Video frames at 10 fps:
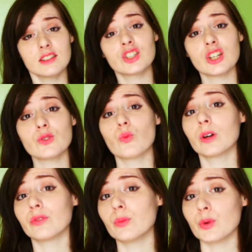It's just
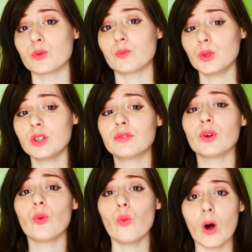one of the most
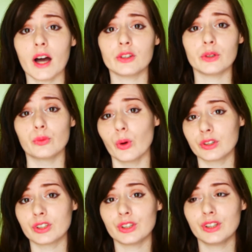beautiful watery
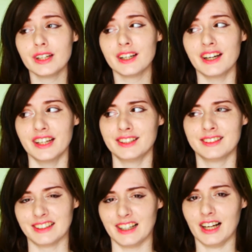wonder
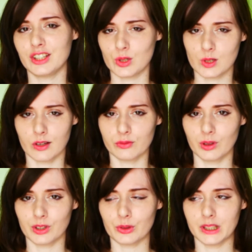and I just love
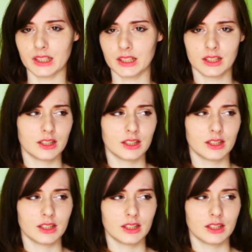wandering.